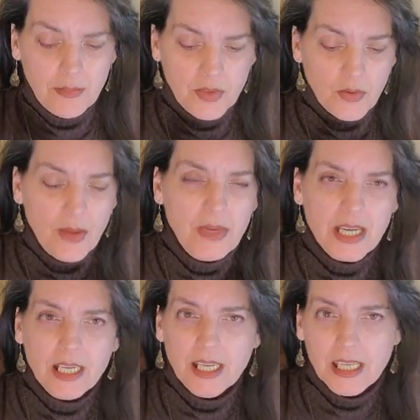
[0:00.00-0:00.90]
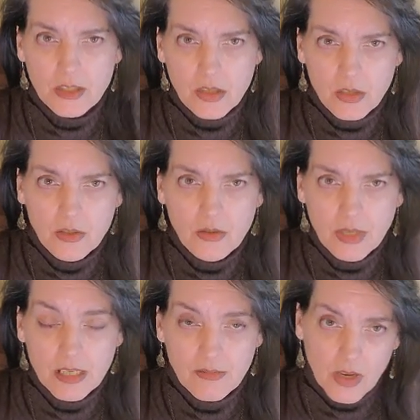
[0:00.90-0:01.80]
So I'm not going to get too
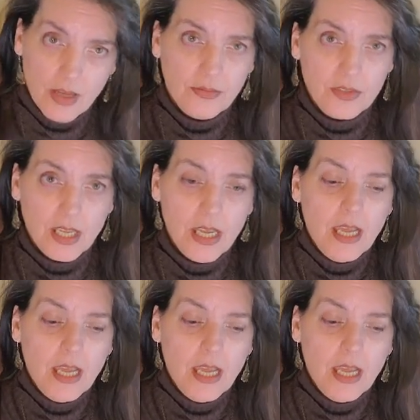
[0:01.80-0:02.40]
involved